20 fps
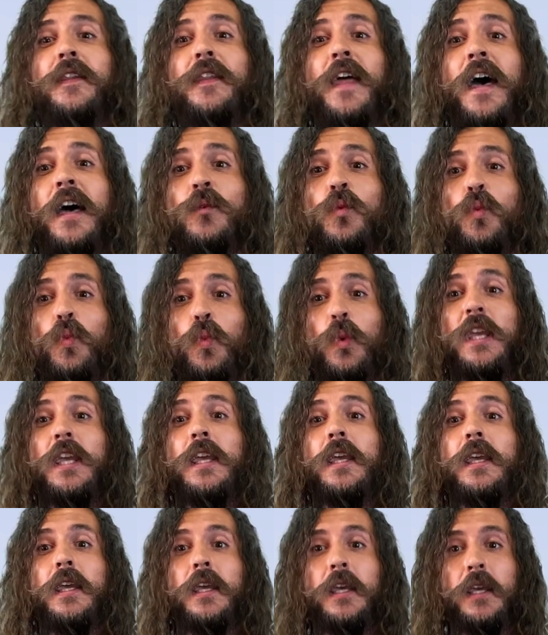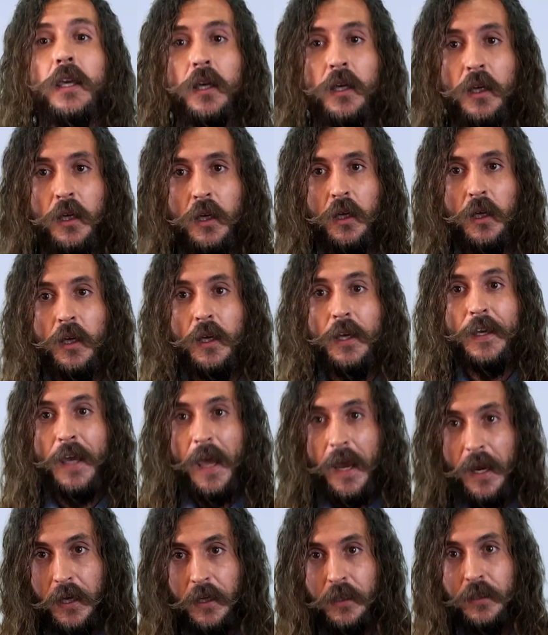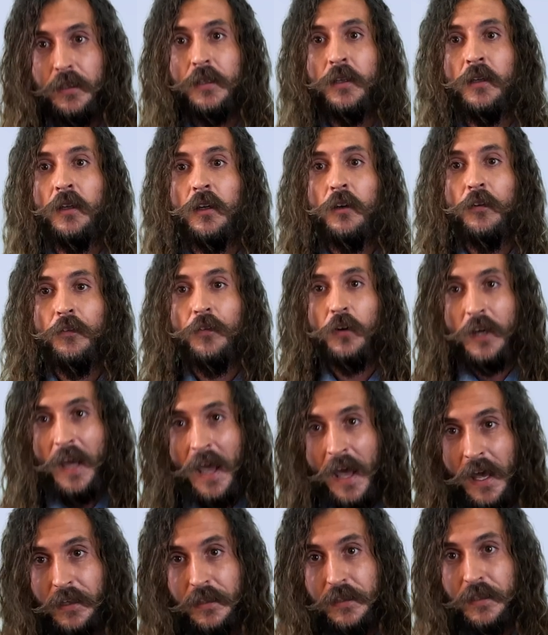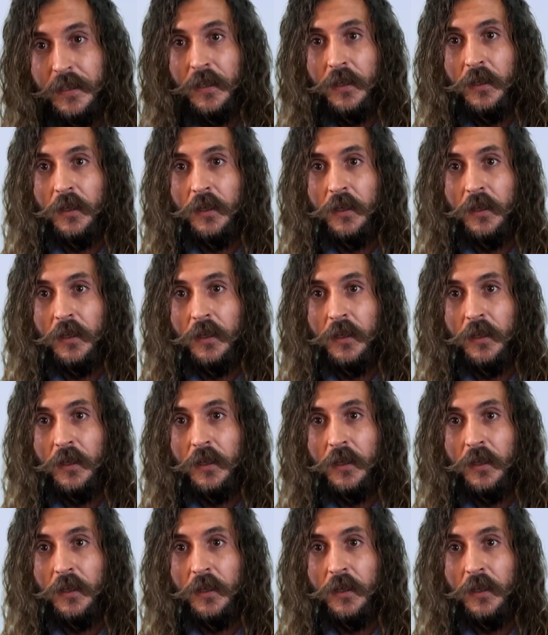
that we can't forget.